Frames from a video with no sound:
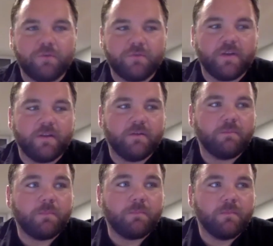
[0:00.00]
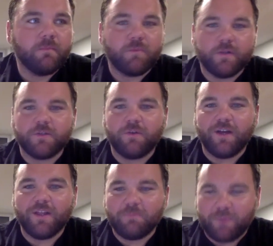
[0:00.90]
any Prince Edward
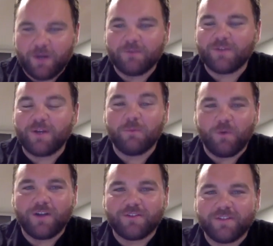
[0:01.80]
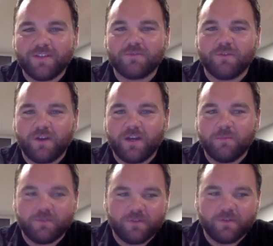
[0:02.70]
Island parents that are watching this or are
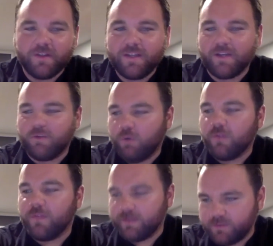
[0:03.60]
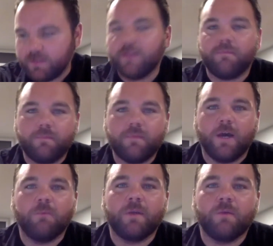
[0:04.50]
able to get a hold of this, if that
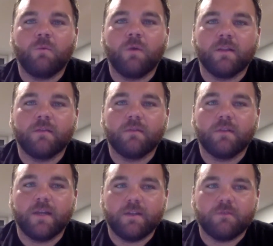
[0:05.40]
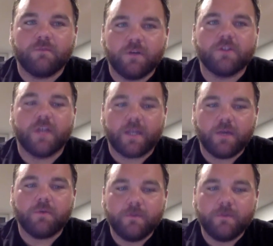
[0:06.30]
would be one lady to very check out.